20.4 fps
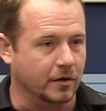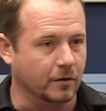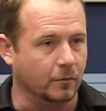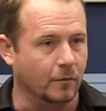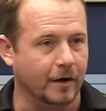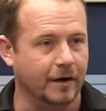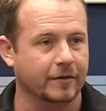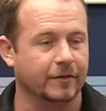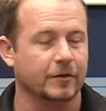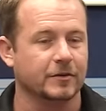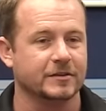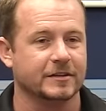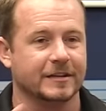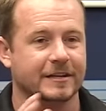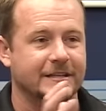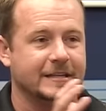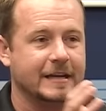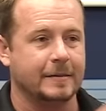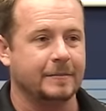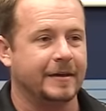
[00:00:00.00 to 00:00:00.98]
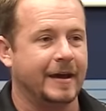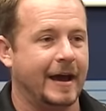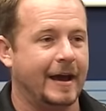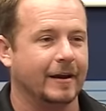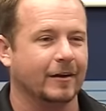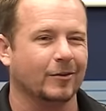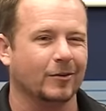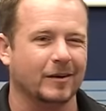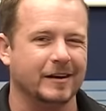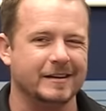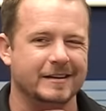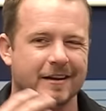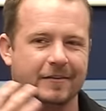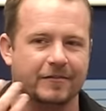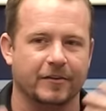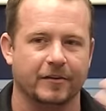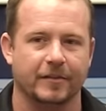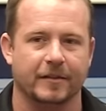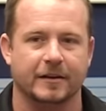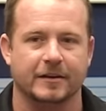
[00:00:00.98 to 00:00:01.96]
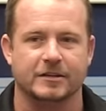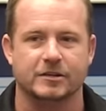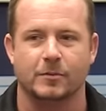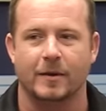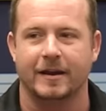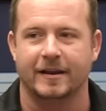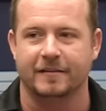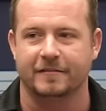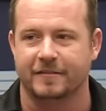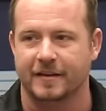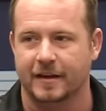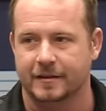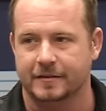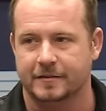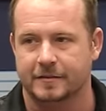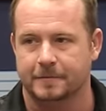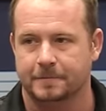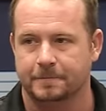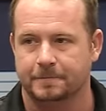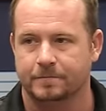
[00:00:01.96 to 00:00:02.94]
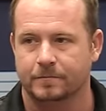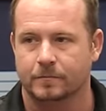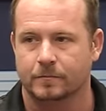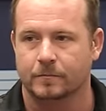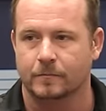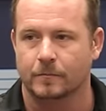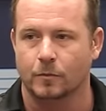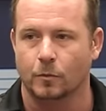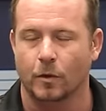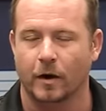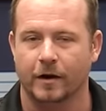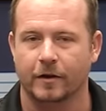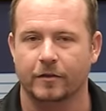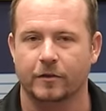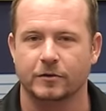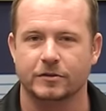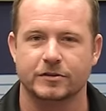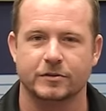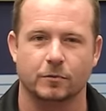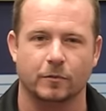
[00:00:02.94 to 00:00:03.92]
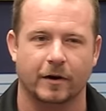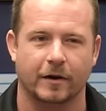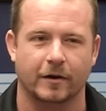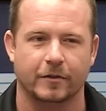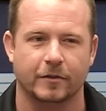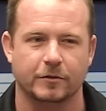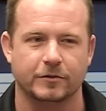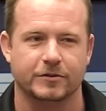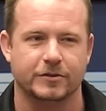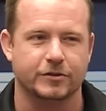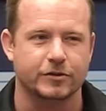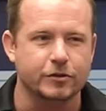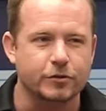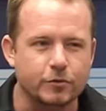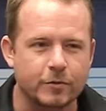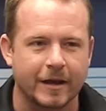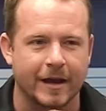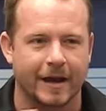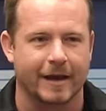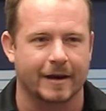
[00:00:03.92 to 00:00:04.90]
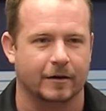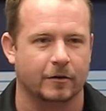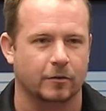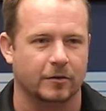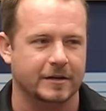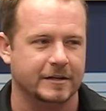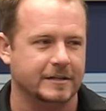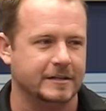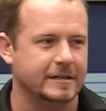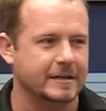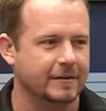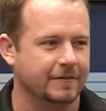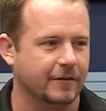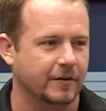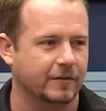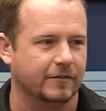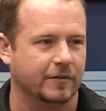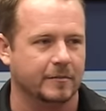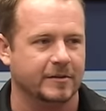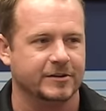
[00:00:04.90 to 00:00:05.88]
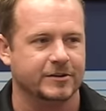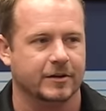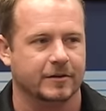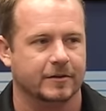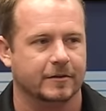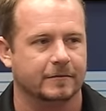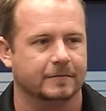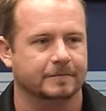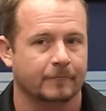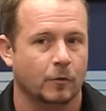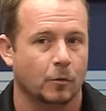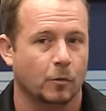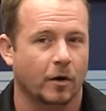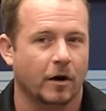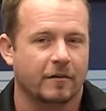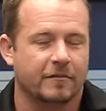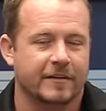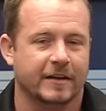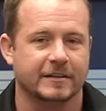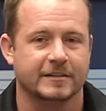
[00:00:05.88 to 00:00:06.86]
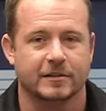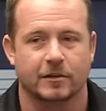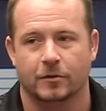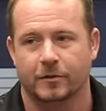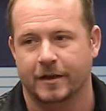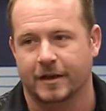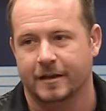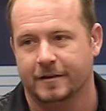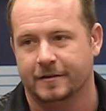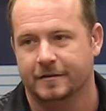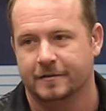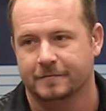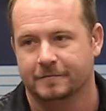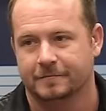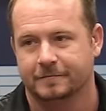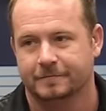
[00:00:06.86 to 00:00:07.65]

And why are those in the same category different than a sweating vent? Why are those, why are those two categories different from each other? Where are vents located?